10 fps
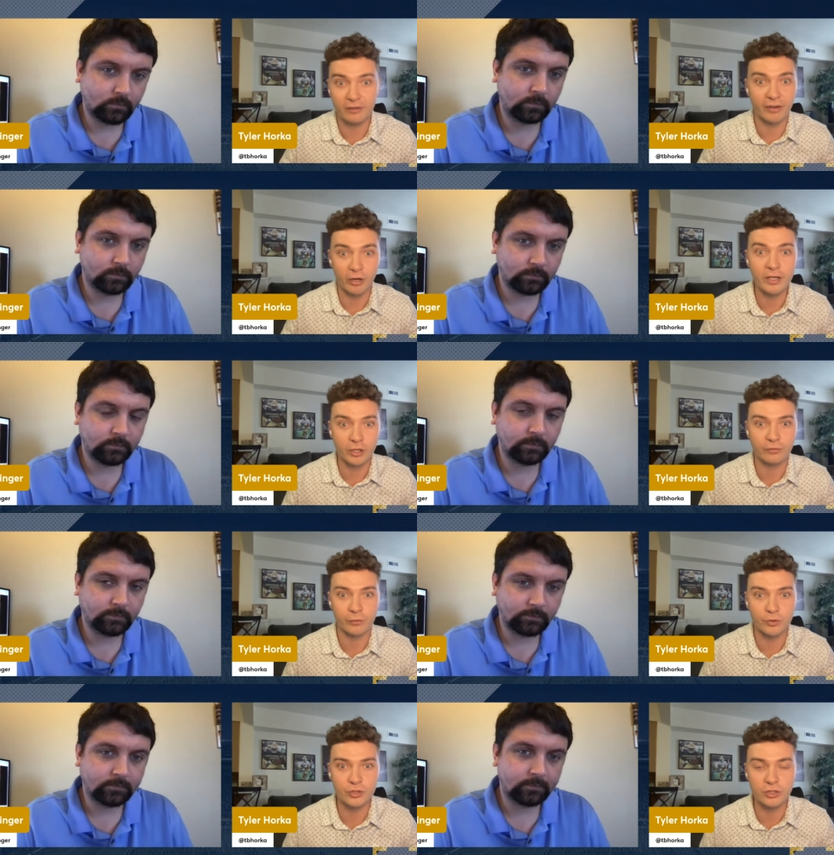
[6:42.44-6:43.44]
Speaker 1: in the very
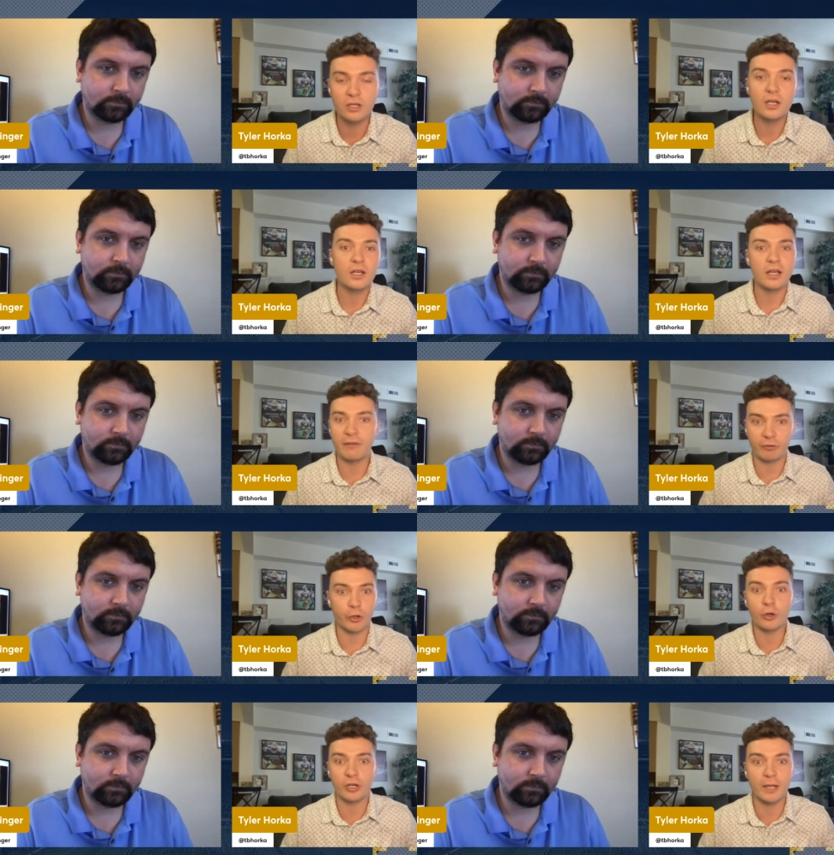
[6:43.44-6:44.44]
near future. And
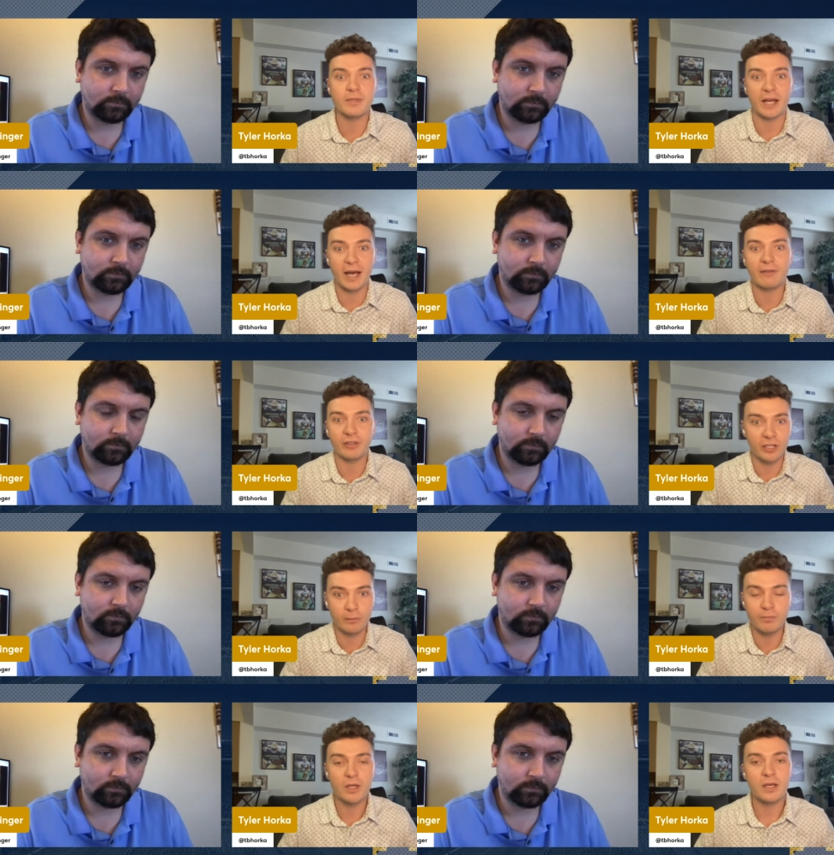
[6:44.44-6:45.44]
for Notre Dame to have
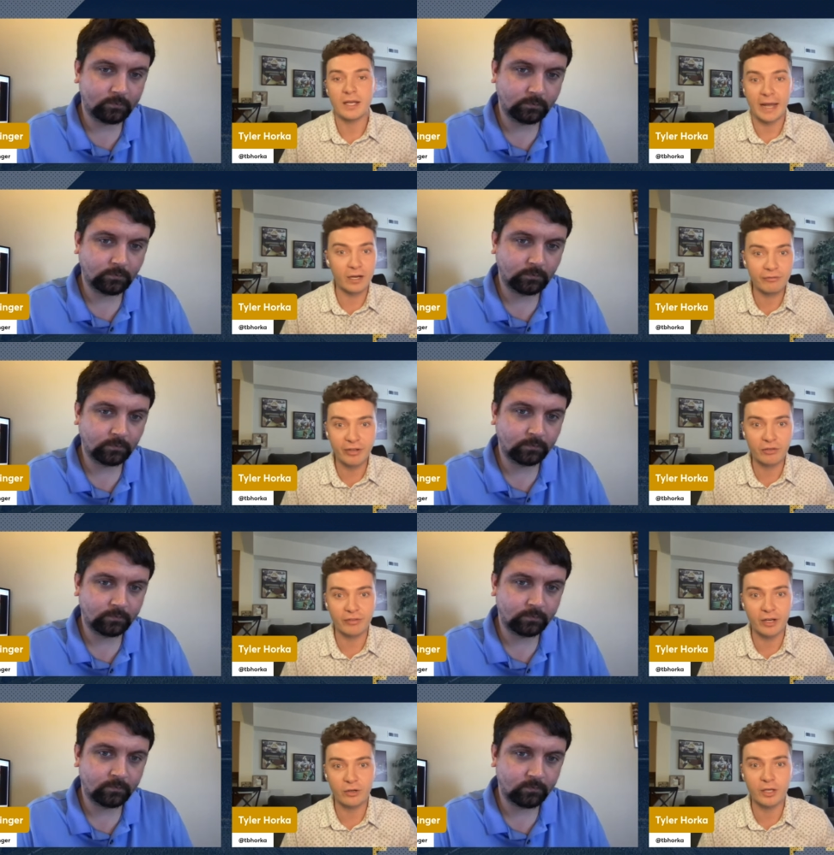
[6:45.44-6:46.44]
him, an N F
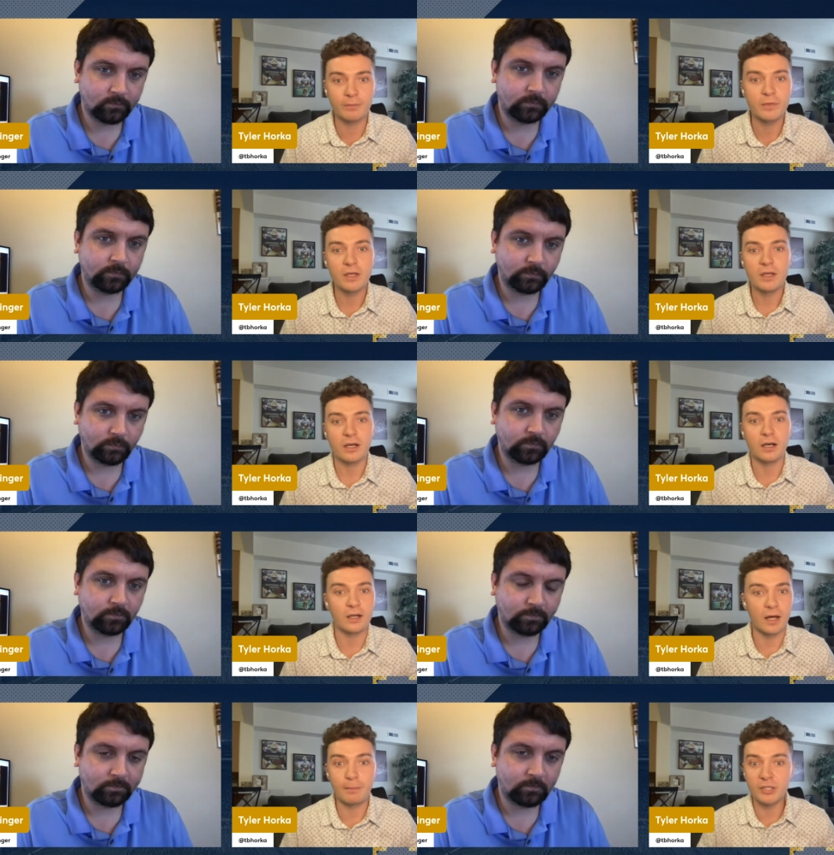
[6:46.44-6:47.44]
L veteran,
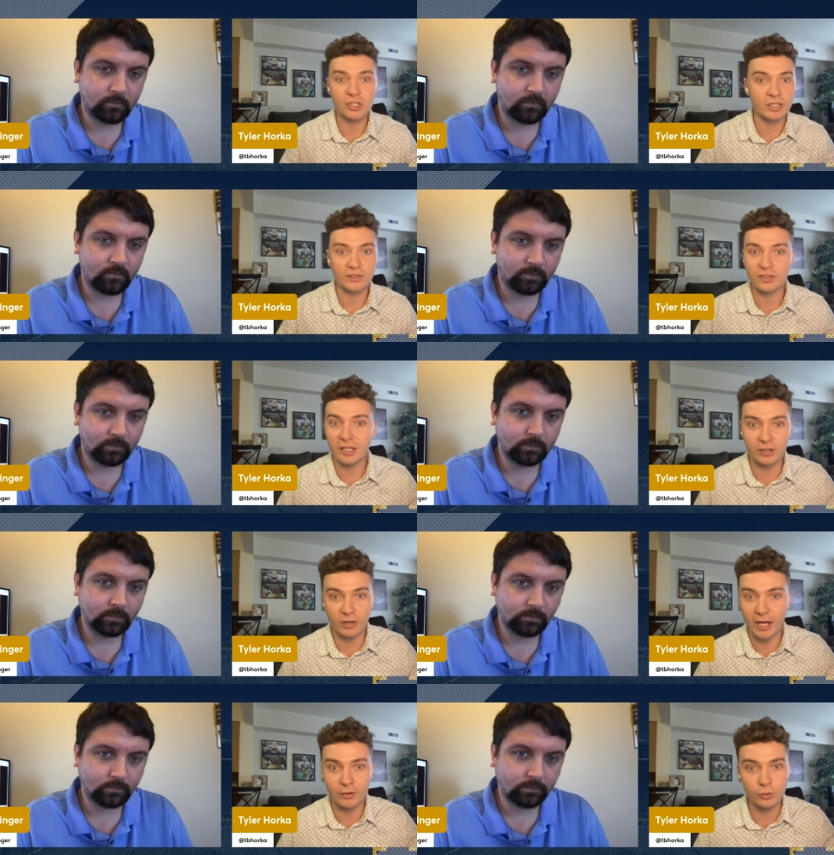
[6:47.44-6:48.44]
uh, a Michigan
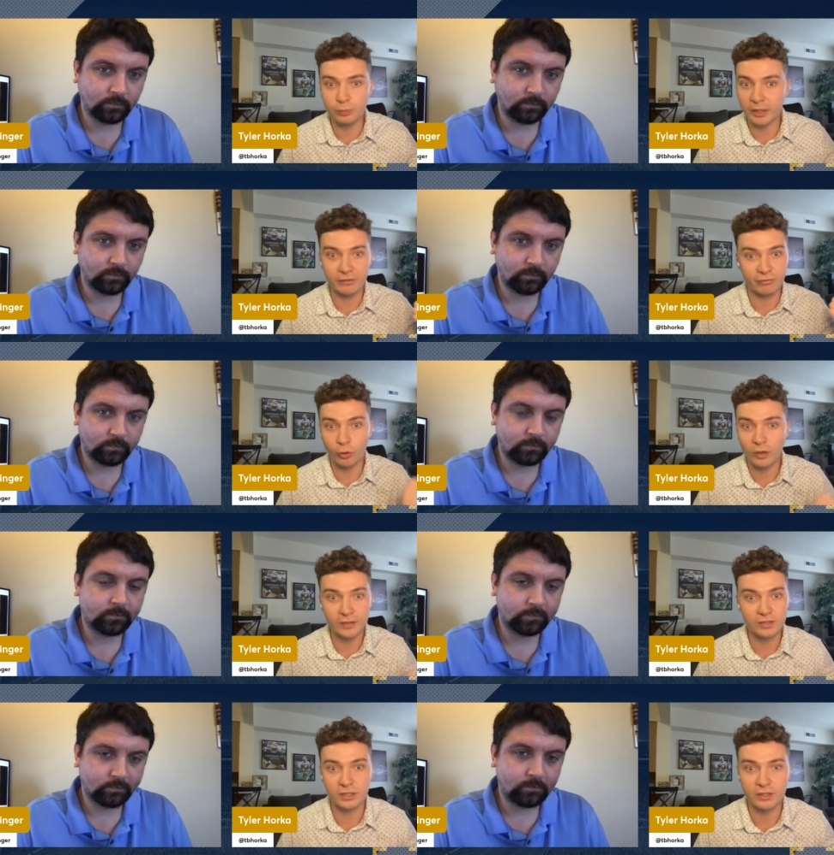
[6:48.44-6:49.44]
State grad who played
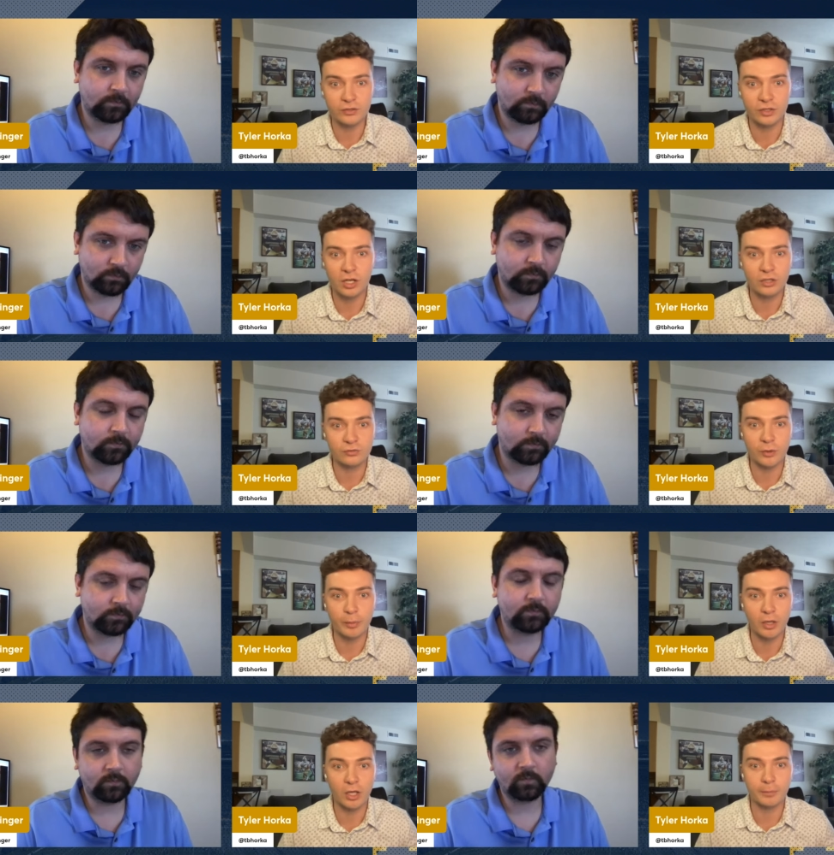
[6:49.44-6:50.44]
four excellent years of college
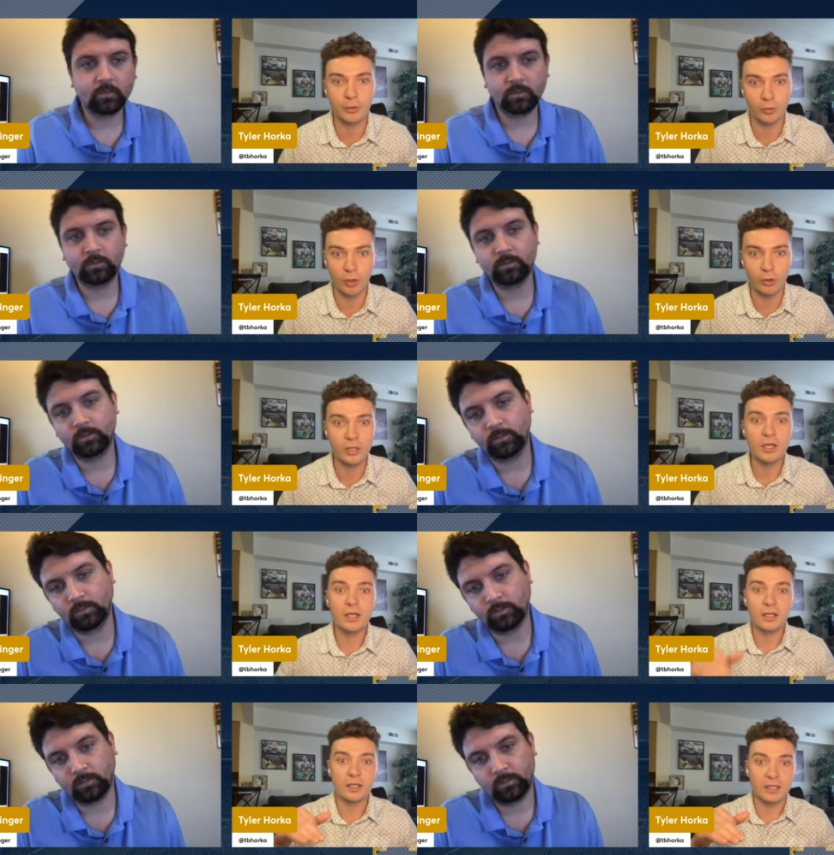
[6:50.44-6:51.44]
football up the road,
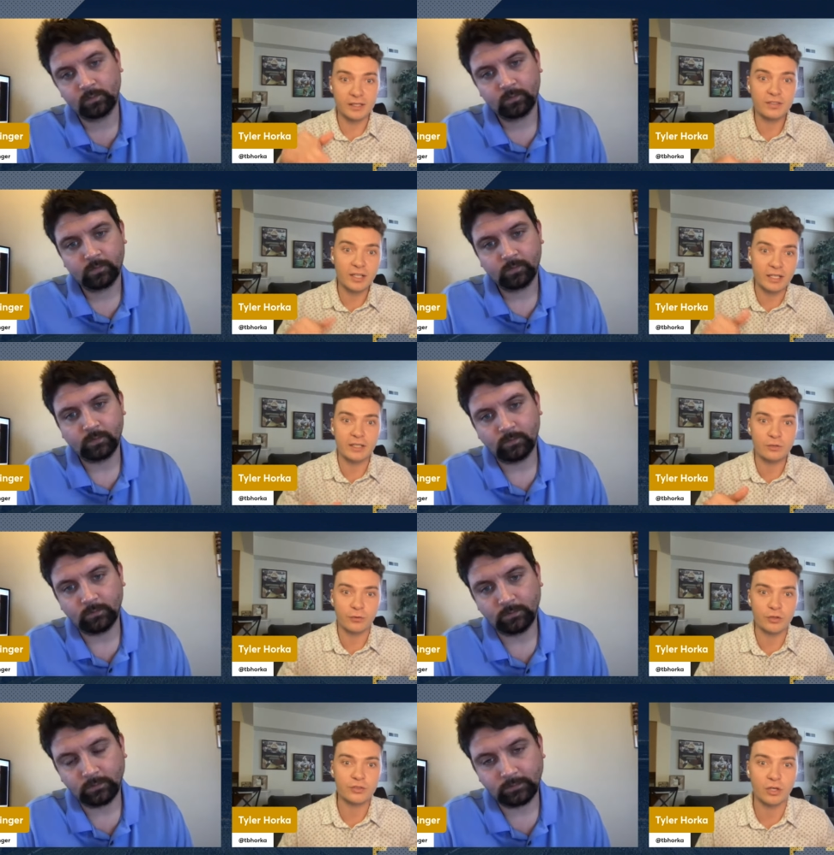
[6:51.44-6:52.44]
he's getting his
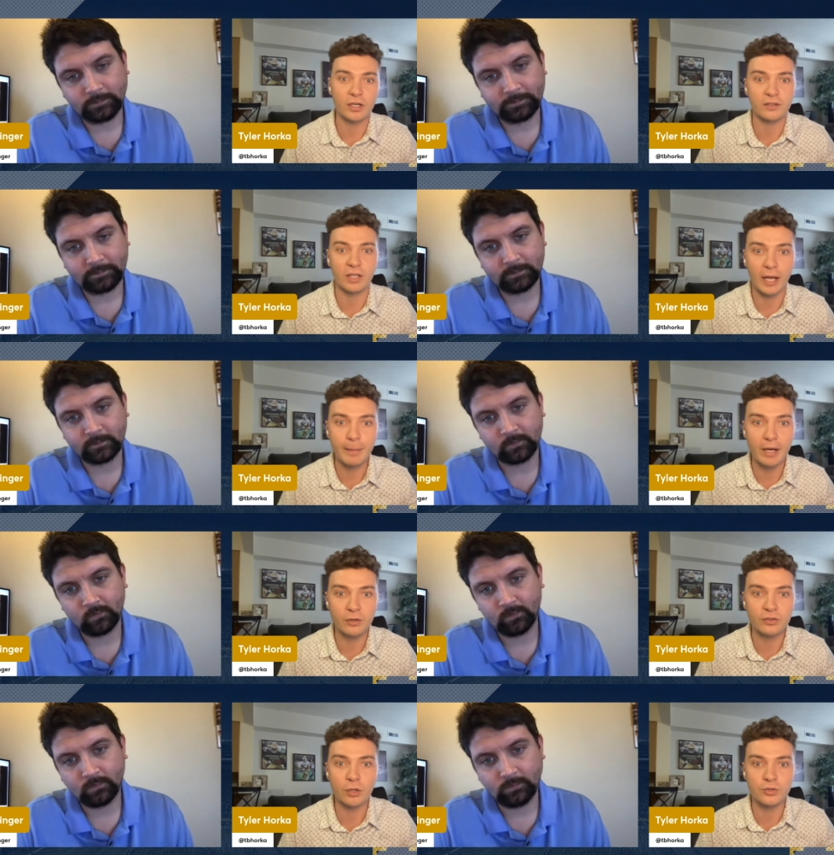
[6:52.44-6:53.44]
first start as a
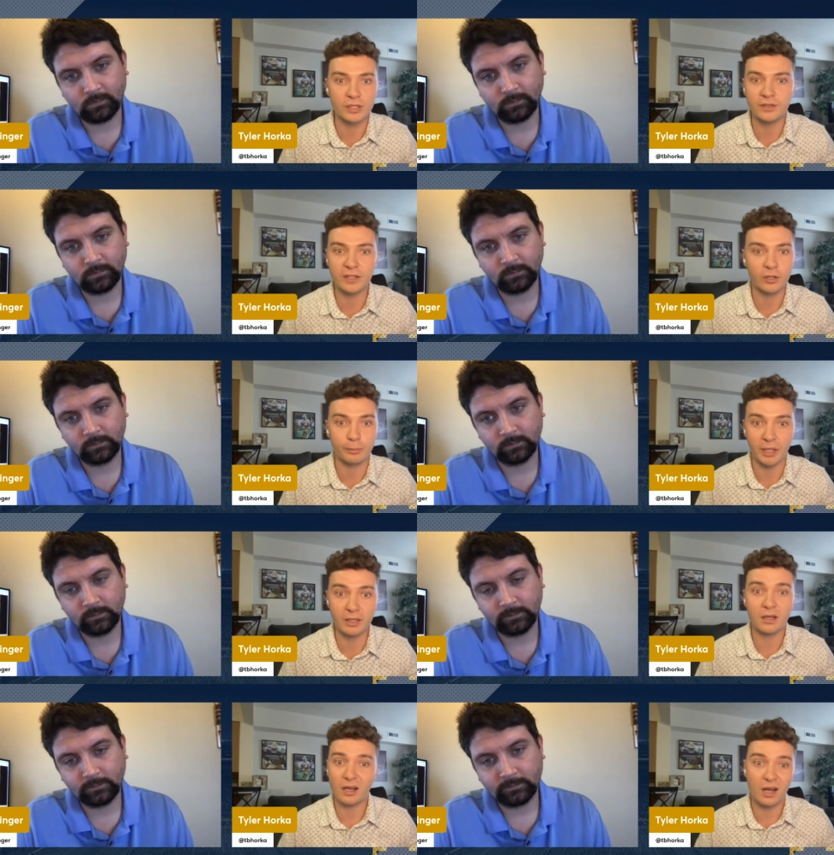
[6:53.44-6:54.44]
linebackers coach in South
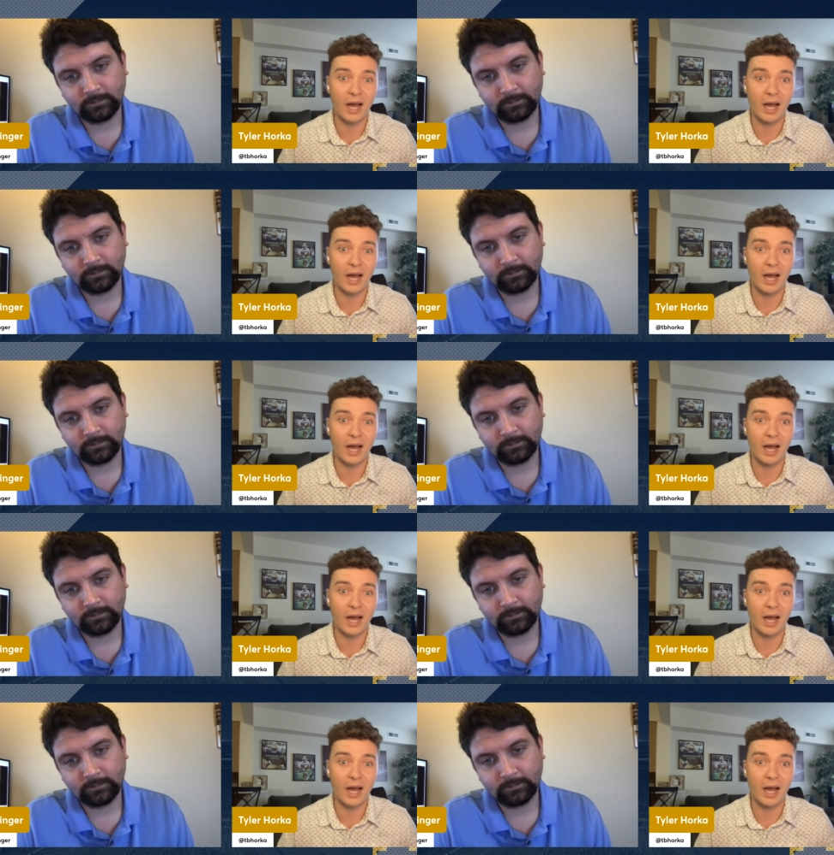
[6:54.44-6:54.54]
Bend.